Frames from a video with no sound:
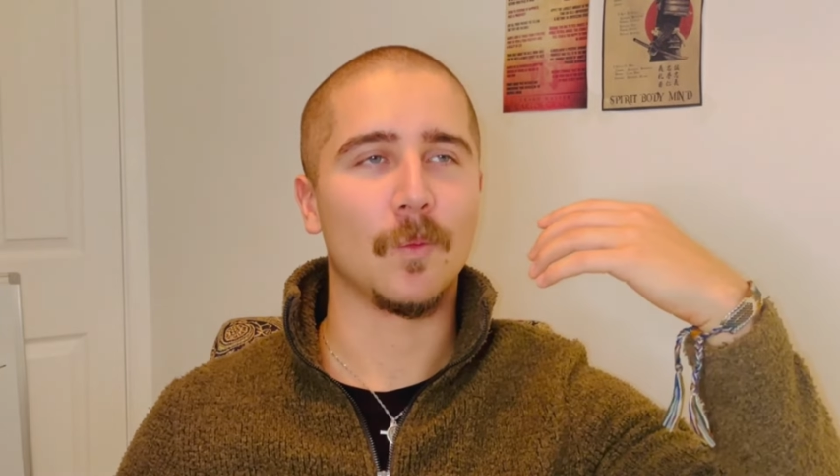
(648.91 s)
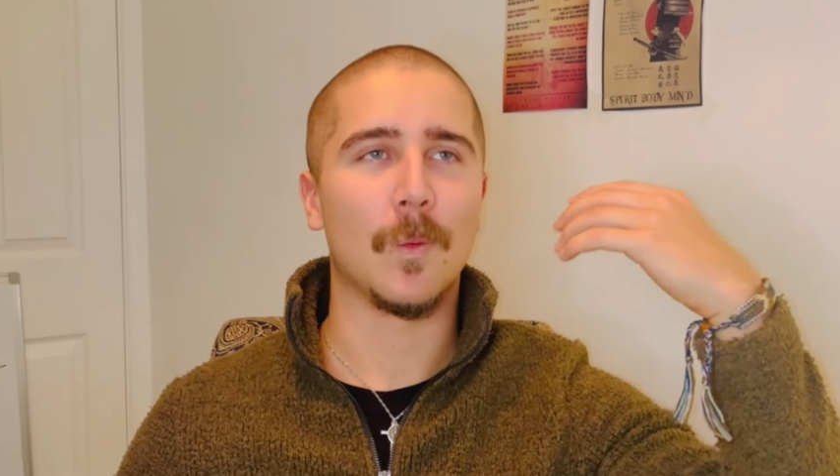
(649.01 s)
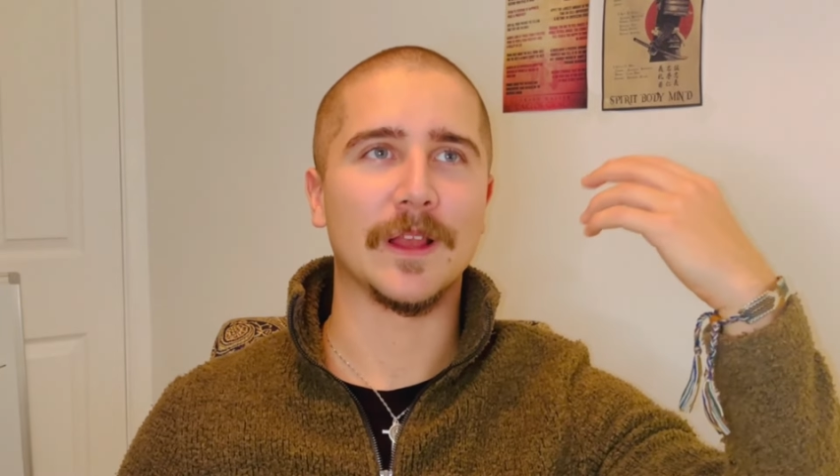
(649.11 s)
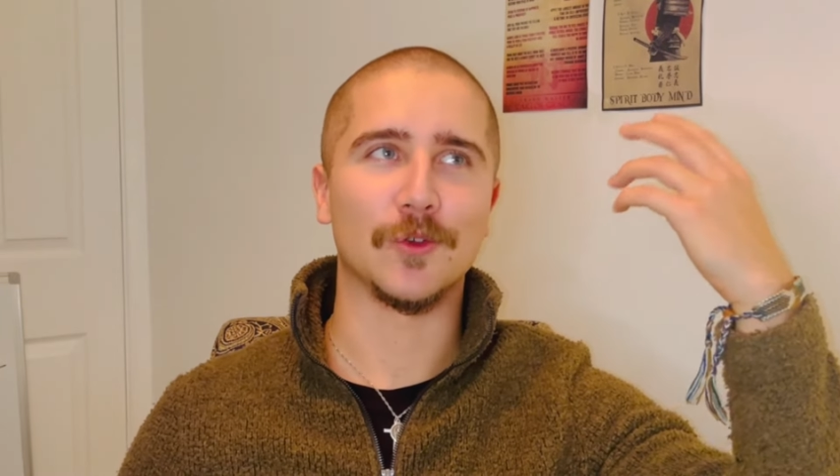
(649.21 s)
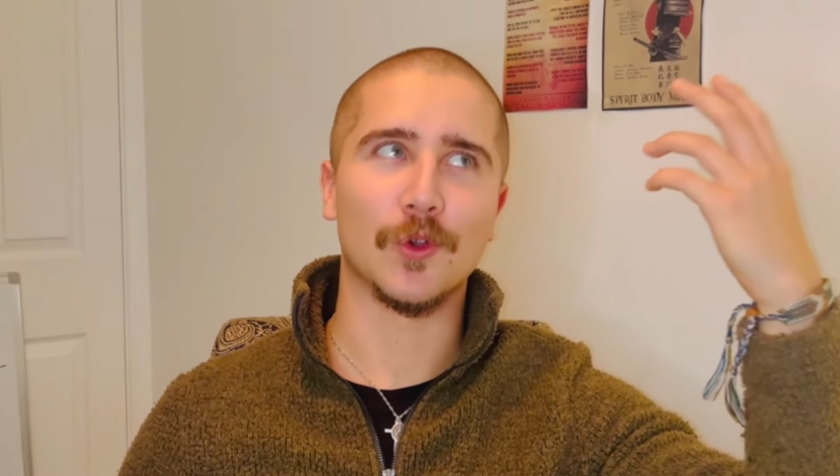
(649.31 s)

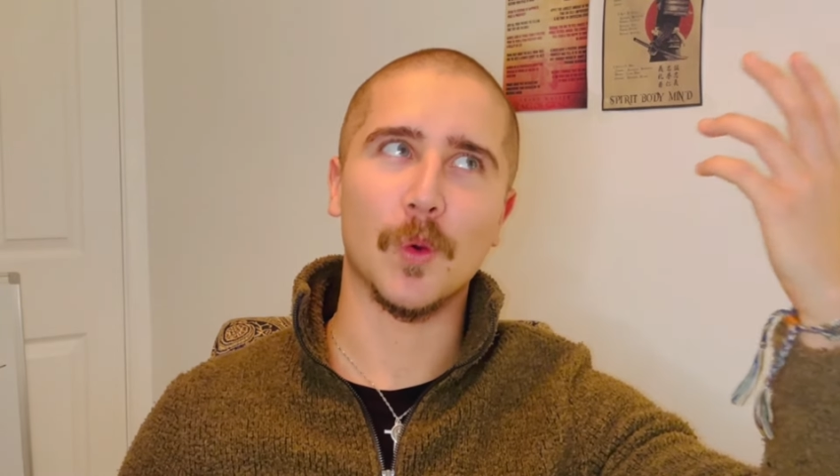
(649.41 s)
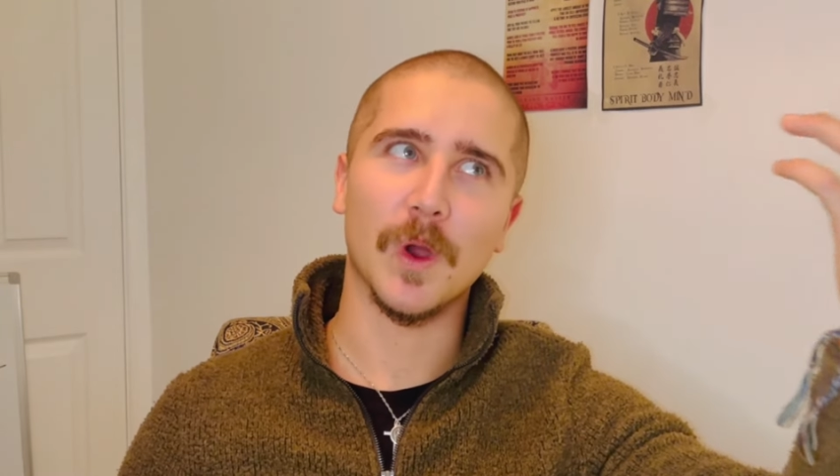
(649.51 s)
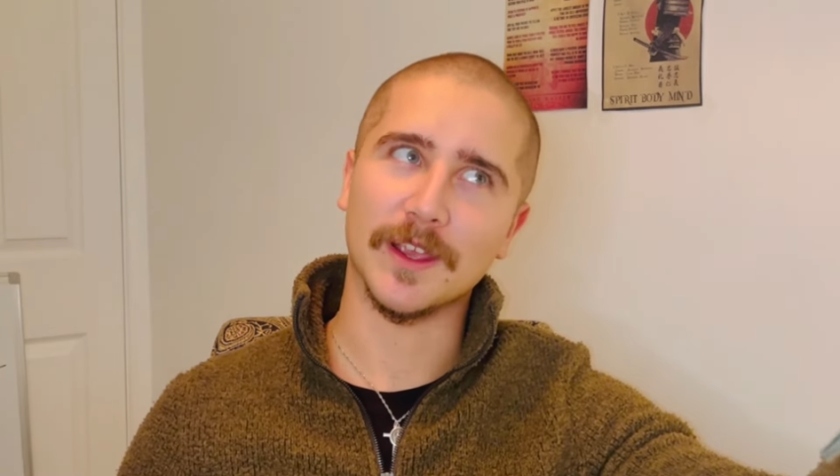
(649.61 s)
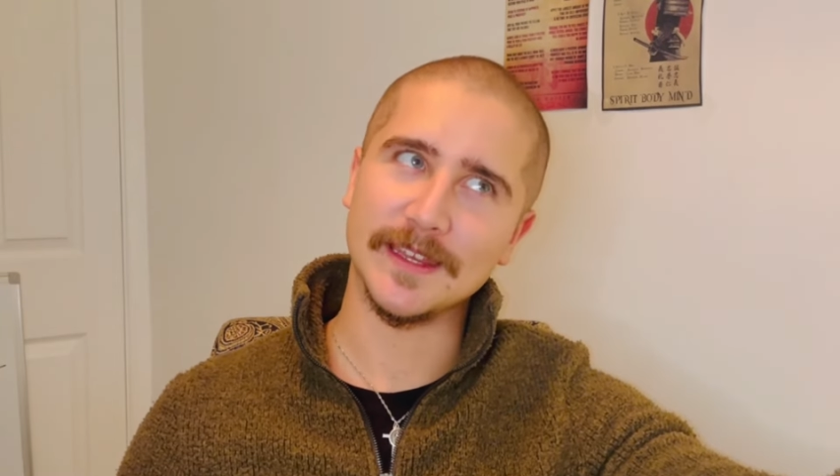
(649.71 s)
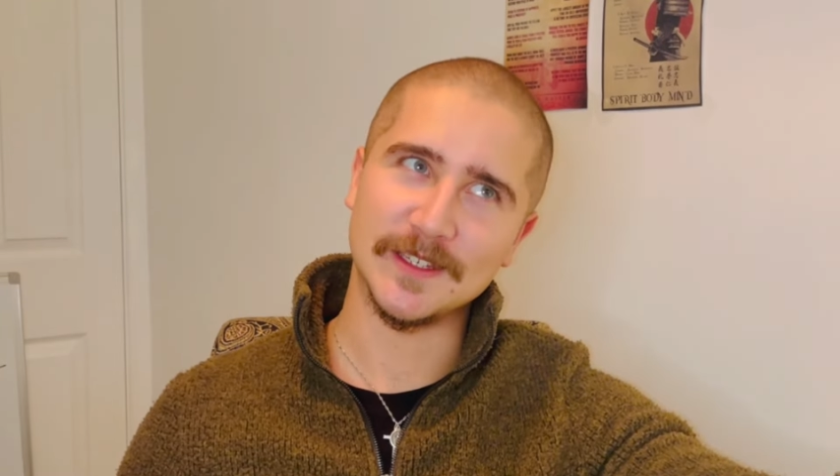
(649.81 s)
When you're not
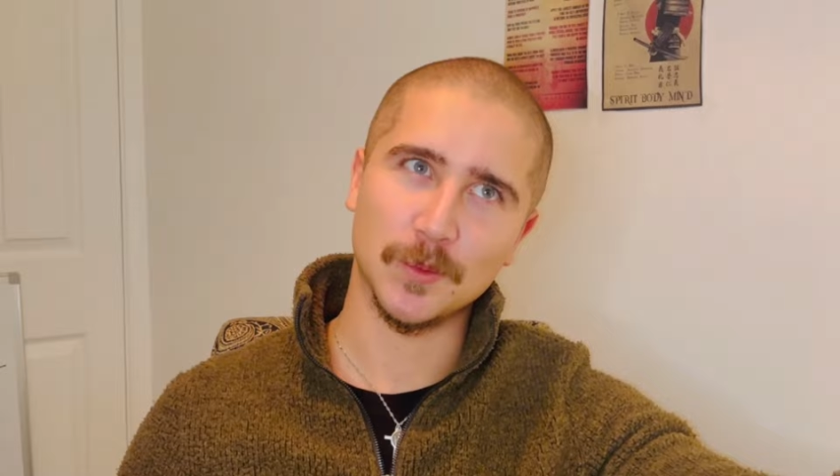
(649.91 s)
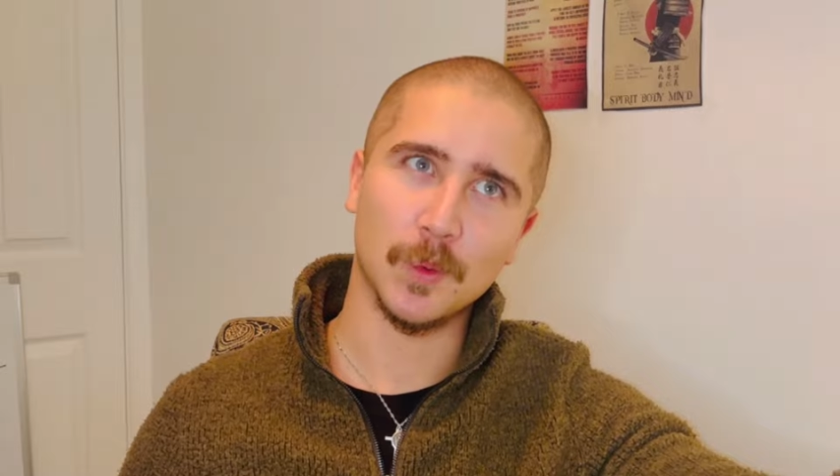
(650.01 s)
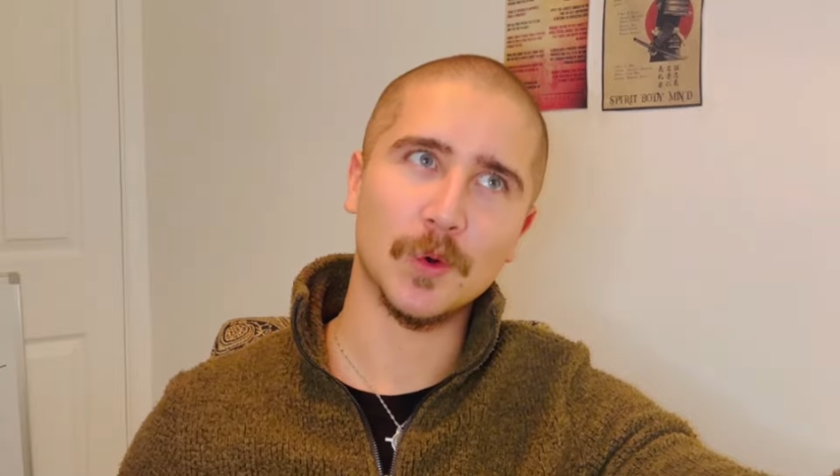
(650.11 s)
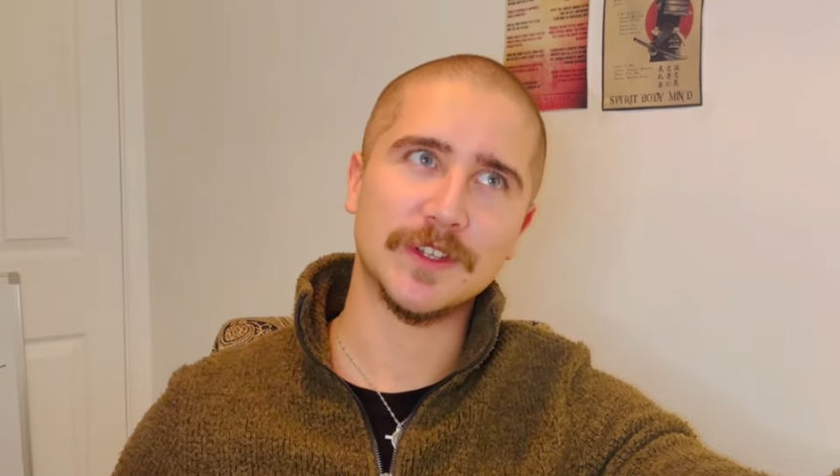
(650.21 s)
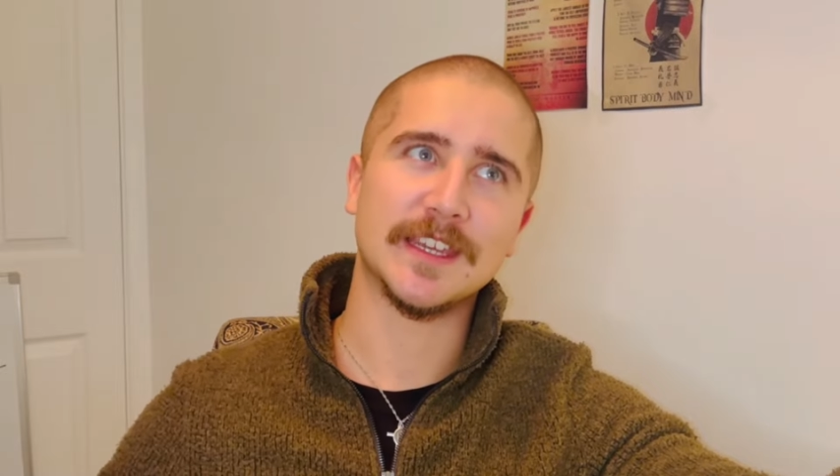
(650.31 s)
working
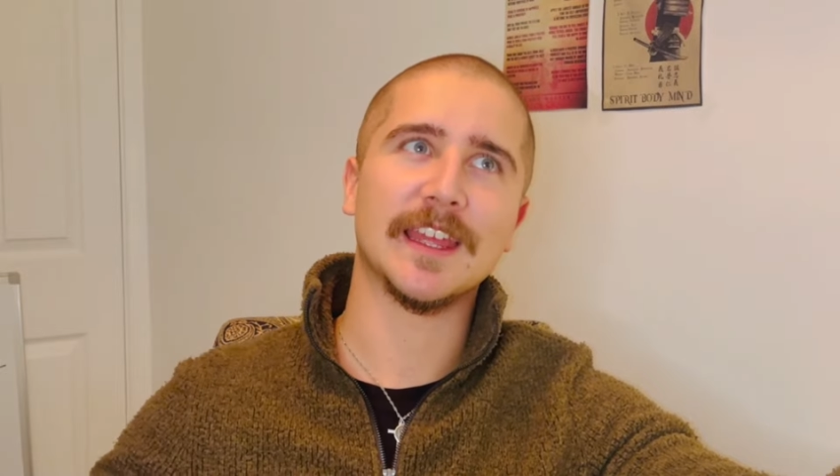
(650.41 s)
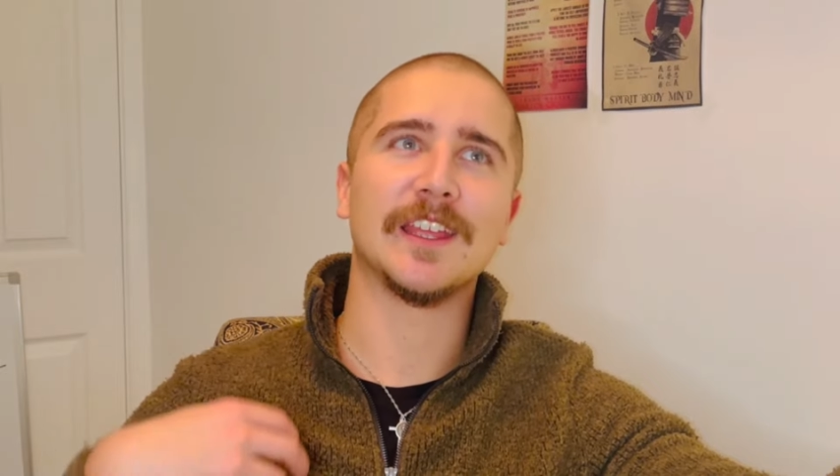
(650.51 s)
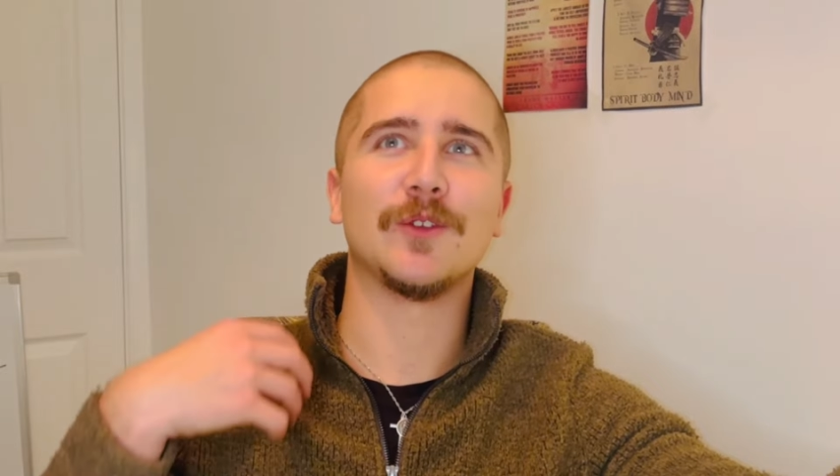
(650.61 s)
towards it,